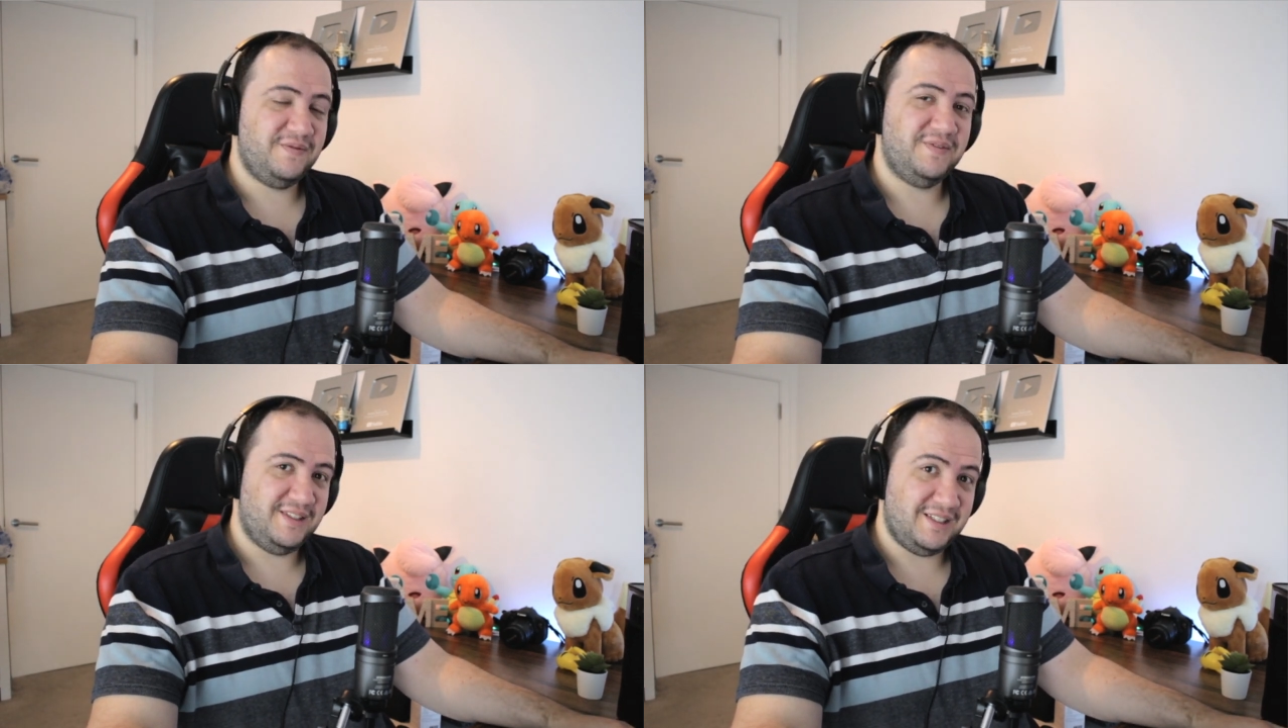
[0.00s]

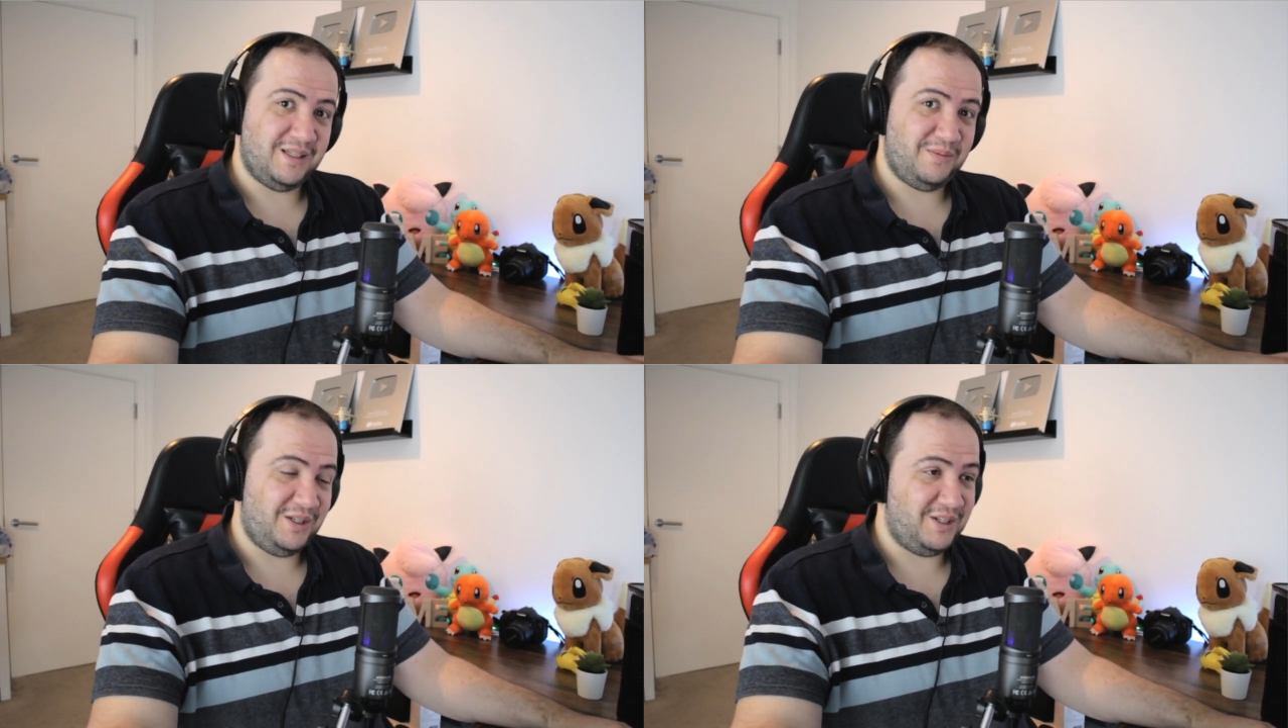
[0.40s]
It's
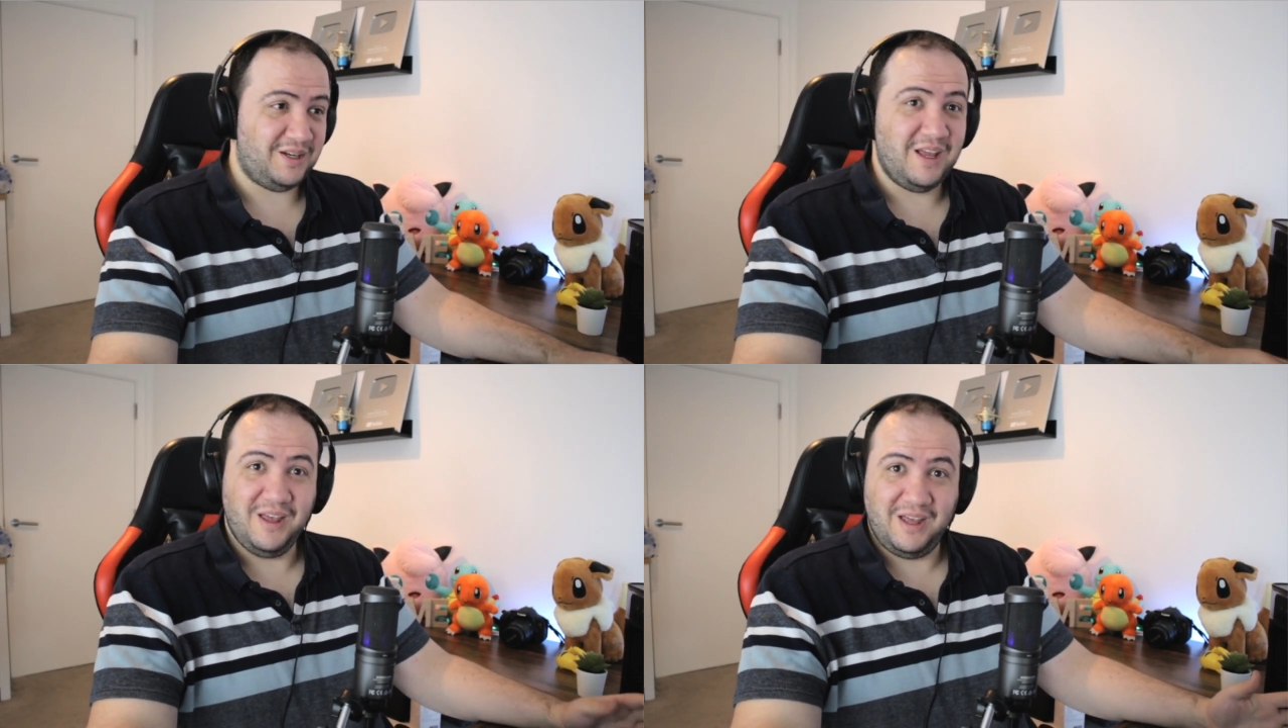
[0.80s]
going to be
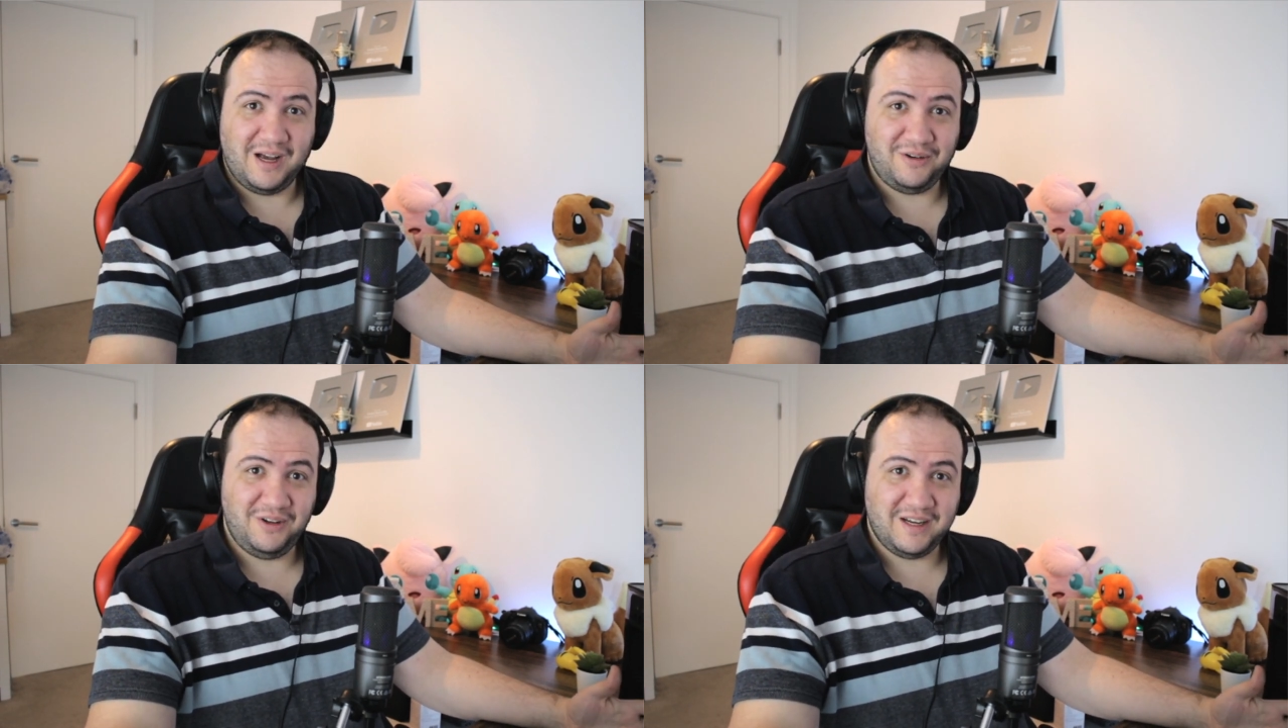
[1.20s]
good.
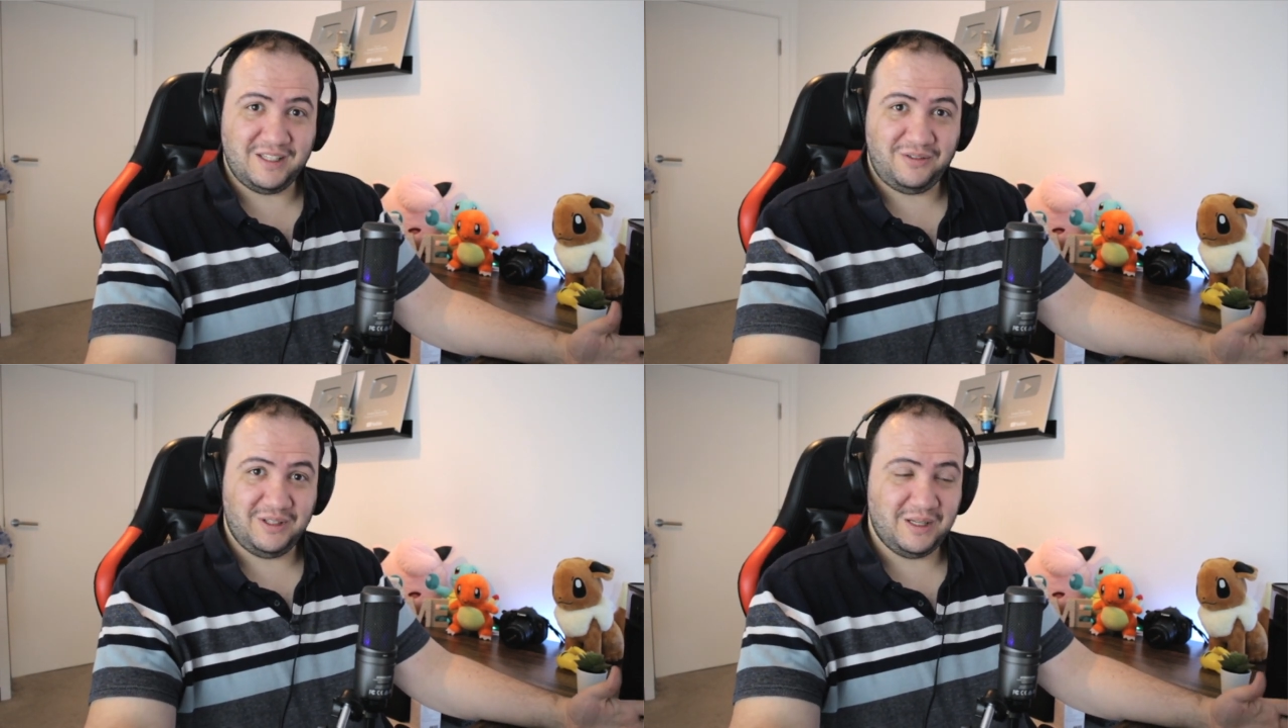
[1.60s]
How do you guys feel?